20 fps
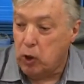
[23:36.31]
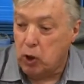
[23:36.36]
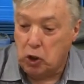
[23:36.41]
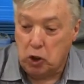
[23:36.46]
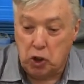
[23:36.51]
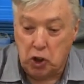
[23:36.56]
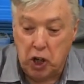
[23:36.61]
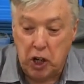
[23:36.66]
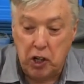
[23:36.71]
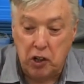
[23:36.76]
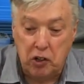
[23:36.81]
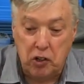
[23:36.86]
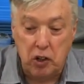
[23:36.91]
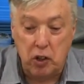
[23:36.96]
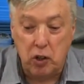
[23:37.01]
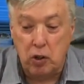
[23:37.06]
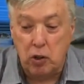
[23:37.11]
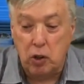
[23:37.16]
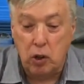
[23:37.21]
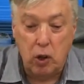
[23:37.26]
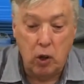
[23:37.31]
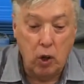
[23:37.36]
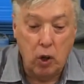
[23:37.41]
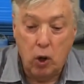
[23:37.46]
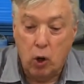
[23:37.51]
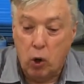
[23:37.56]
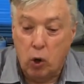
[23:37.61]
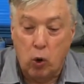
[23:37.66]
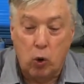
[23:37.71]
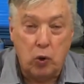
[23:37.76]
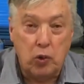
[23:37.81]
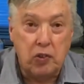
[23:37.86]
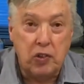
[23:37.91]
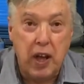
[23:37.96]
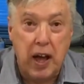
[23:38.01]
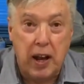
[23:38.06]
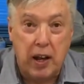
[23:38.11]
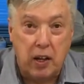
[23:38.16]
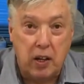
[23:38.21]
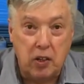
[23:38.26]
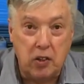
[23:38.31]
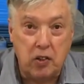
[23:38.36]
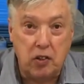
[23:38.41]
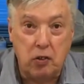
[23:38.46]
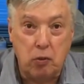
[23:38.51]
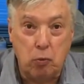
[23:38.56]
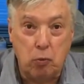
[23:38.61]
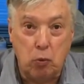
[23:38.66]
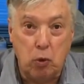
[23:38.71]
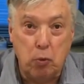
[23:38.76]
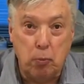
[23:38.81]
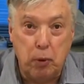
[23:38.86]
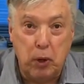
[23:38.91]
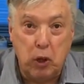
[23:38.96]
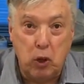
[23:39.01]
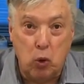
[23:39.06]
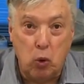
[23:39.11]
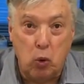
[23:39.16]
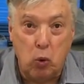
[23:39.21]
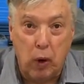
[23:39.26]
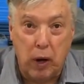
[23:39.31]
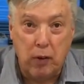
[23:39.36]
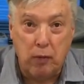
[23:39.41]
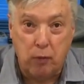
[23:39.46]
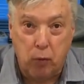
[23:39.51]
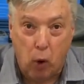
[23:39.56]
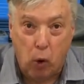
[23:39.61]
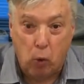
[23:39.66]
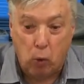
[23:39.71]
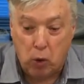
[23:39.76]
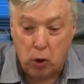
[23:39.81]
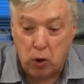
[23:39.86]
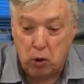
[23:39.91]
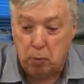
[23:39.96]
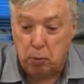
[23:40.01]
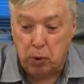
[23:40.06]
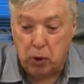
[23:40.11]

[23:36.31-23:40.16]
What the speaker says: Drayton, or Salus would be your way forward,